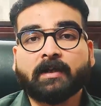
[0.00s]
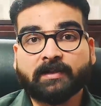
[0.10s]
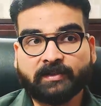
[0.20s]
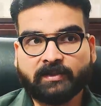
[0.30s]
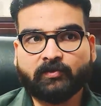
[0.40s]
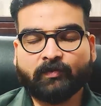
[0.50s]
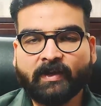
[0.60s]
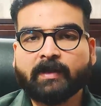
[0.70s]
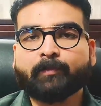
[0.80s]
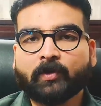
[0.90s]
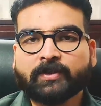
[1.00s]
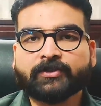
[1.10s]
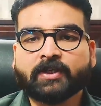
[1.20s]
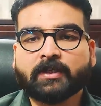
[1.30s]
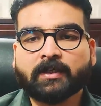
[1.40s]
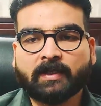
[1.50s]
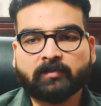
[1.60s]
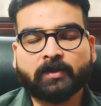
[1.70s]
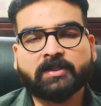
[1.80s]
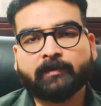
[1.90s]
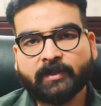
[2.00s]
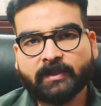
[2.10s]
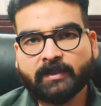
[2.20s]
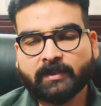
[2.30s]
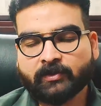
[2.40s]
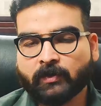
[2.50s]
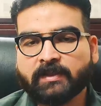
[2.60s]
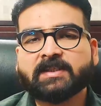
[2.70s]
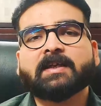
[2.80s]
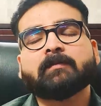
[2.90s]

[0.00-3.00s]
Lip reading: This is a very important chart as per Jaimini Astrology.